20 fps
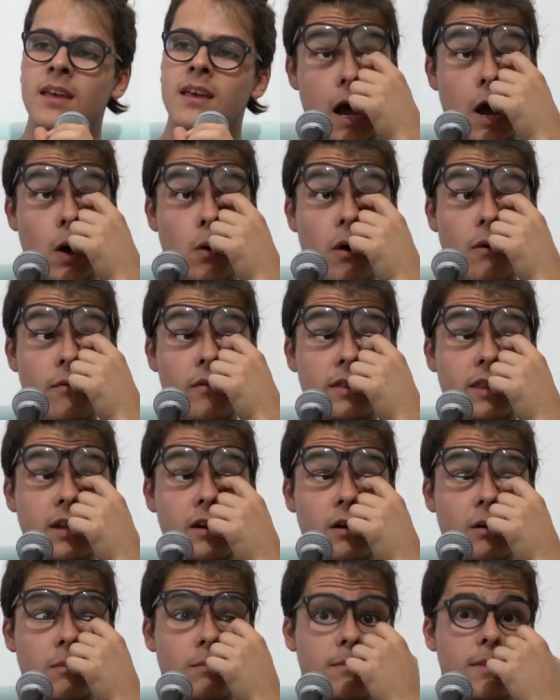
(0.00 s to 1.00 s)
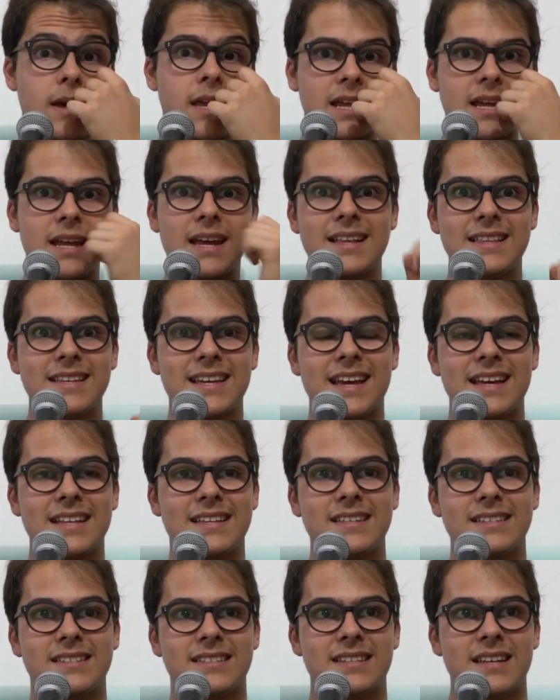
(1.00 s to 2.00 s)
However, there are many
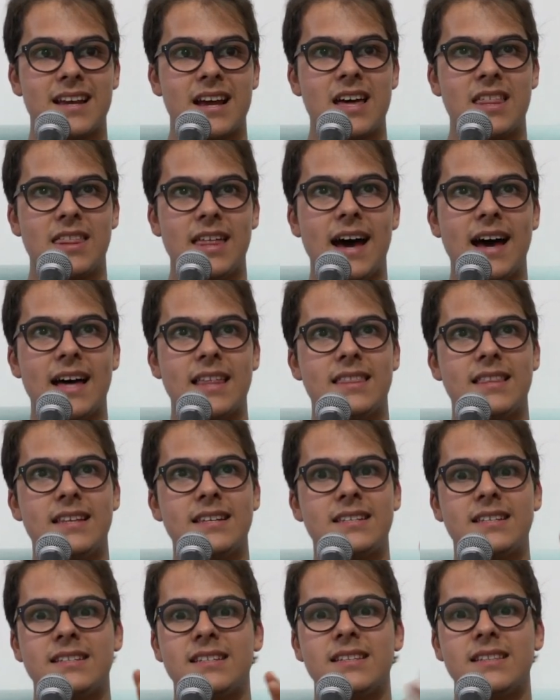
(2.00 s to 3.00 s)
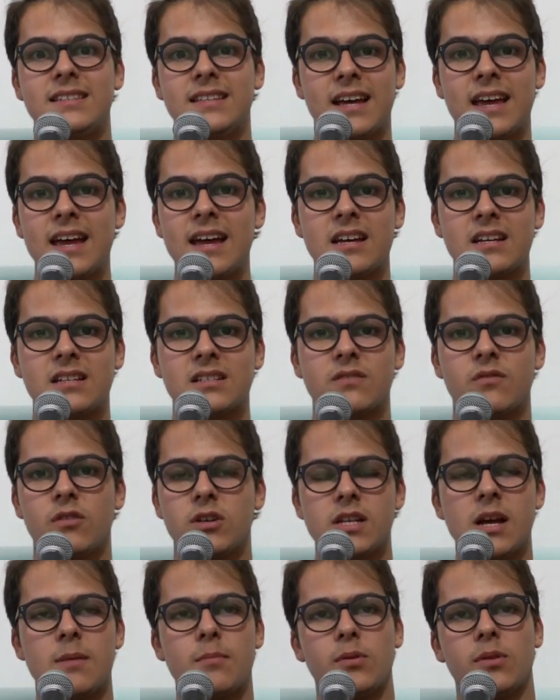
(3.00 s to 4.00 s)
indicators that this isn't the case. For
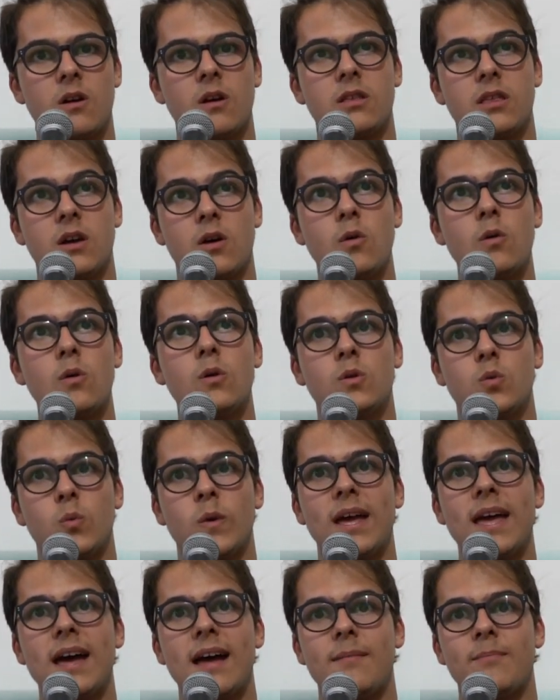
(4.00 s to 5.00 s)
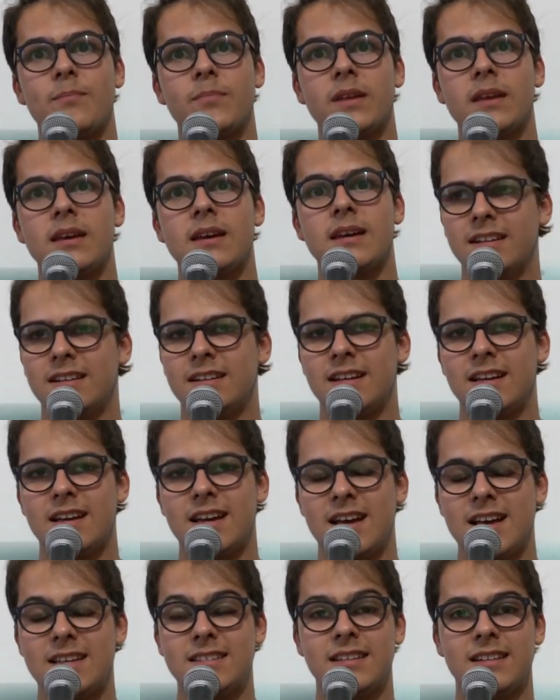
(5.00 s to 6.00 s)
example, the chord we get
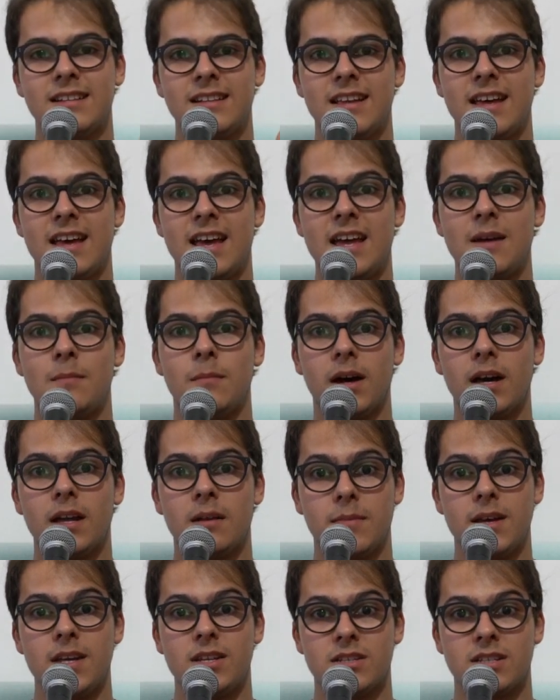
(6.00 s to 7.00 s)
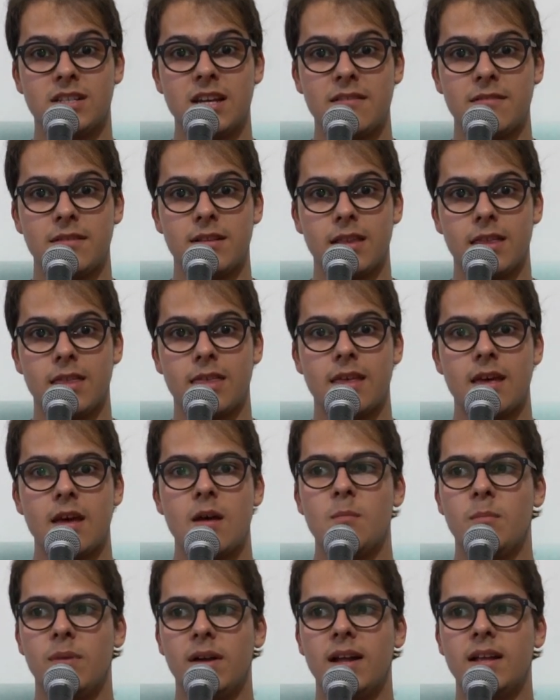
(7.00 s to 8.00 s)
isn't A minor major 7th,
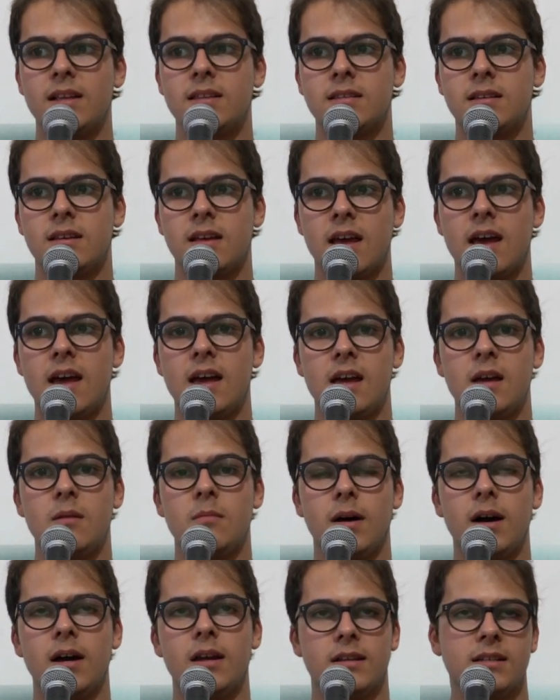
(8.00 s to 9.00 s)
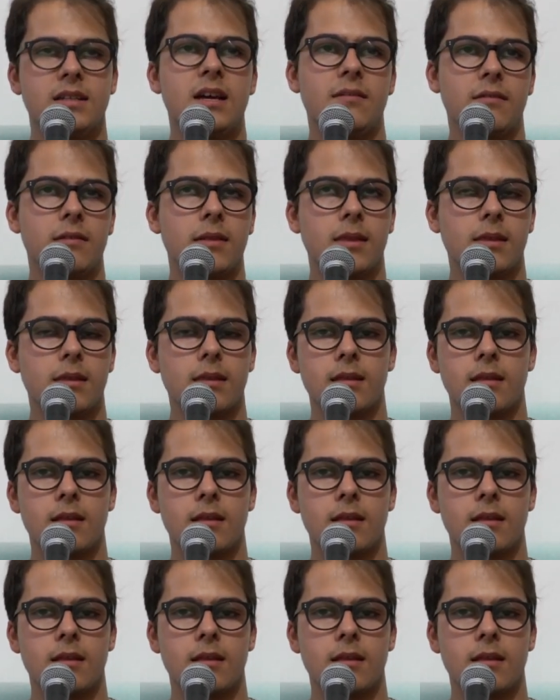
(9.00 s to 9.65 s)
but it's A minor 7th.